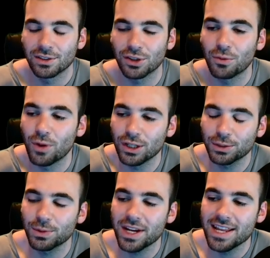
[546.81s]
So once
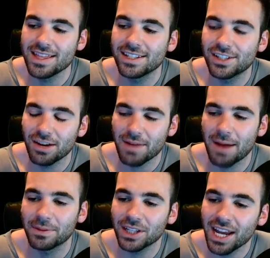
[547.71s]
we're in the XUMM
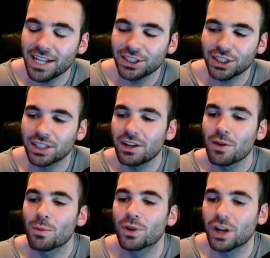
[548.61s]
application,
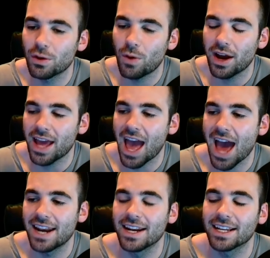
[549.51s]
we're going to want to
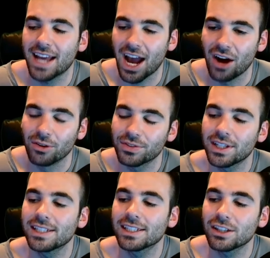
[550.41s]
add an account.
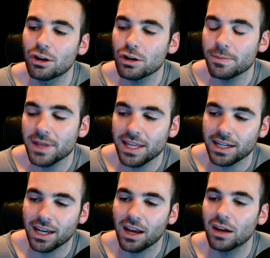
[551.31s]
This is going to be the
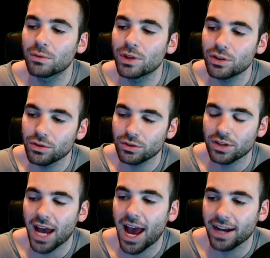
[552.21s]
account we use
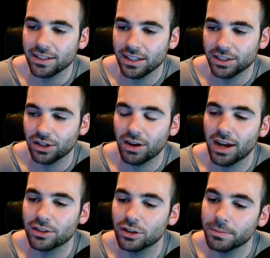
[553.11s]
to access our
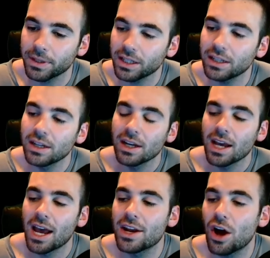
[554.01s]
X R P
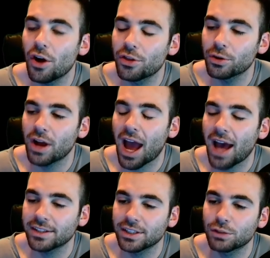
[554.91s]
and other
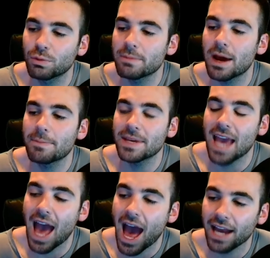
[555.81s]
assets we might be
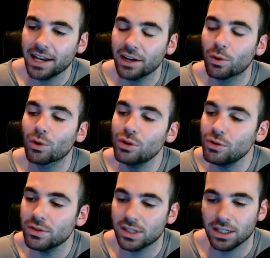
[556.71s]
adding or
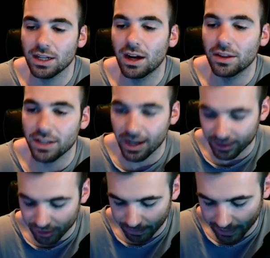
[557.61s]
using on the
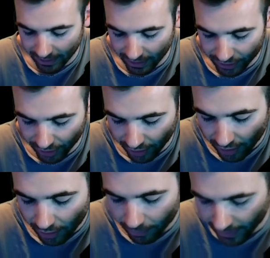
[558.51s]
X R P ledger.
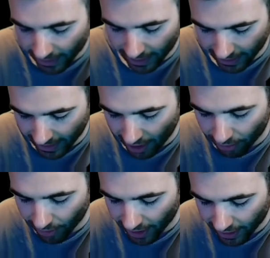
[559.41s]
We can hit
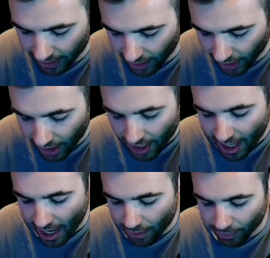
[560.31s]
account right here,
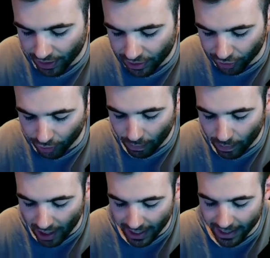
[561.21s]
and we're either going to
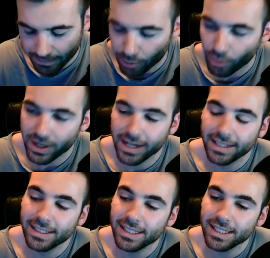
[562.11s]
want to import an
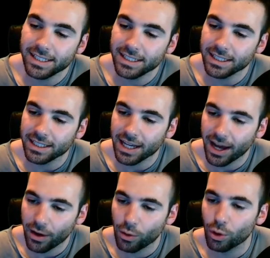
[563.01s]
existing
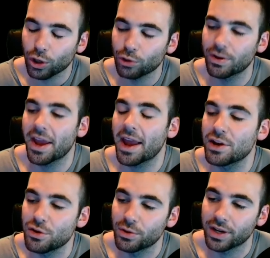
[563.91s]
account or create a
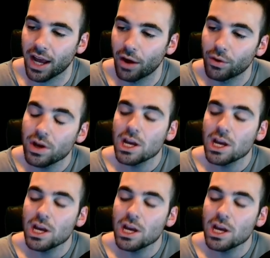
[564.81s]
new account.